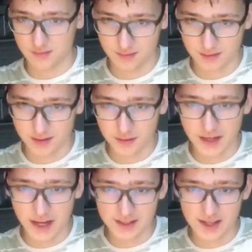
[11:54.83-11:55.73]
Till the
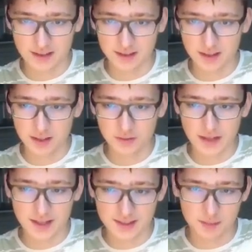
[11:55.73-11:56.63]
next get. Till the
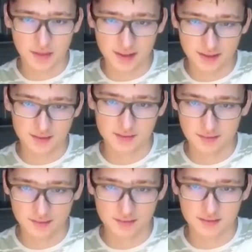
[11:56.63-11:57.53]
next time, guys.
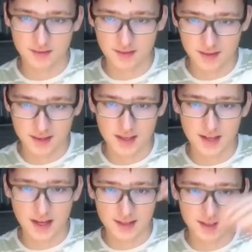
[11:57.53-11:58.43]
See you
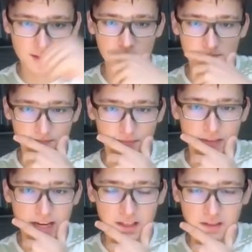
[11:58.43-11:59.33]
next time.
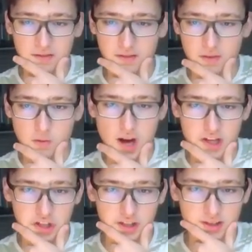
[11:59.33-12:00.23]
Thank you for watching.